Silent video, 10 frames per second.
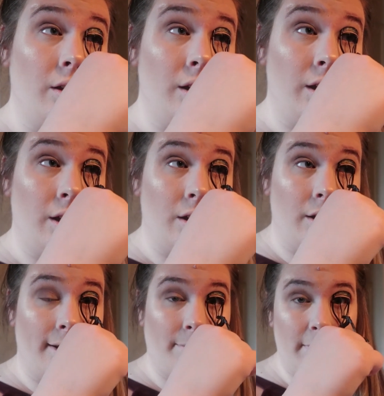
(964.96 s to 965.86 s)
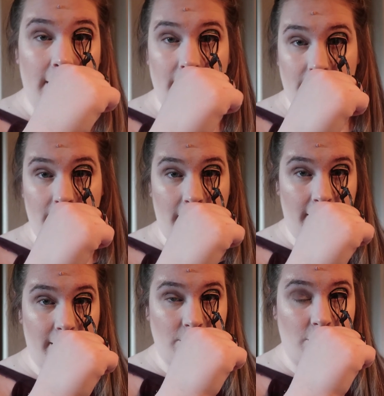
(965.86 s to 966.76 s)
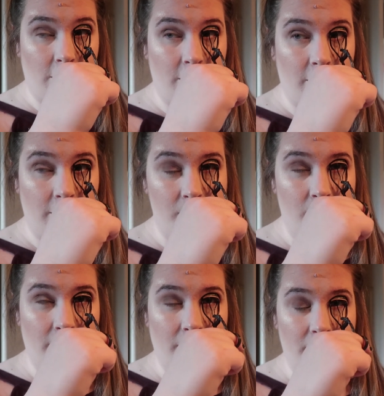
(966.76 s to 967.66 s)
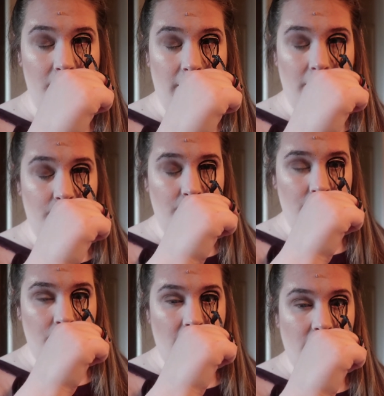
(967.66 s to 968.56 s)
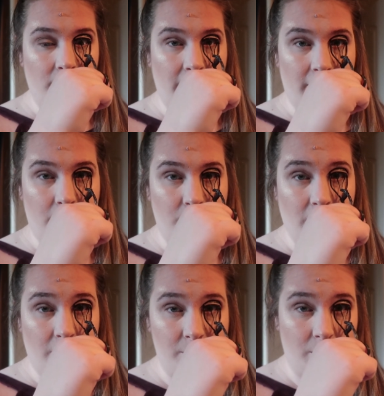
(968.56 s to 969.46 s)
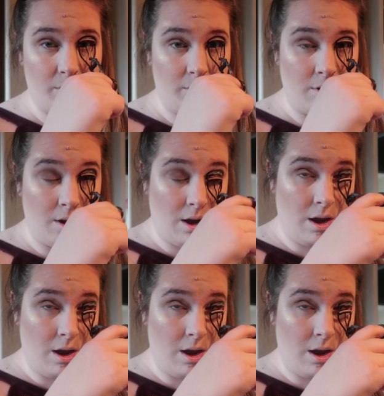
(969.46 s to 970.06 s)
And it could be any eyelash curler. This one is like probably a couple years old.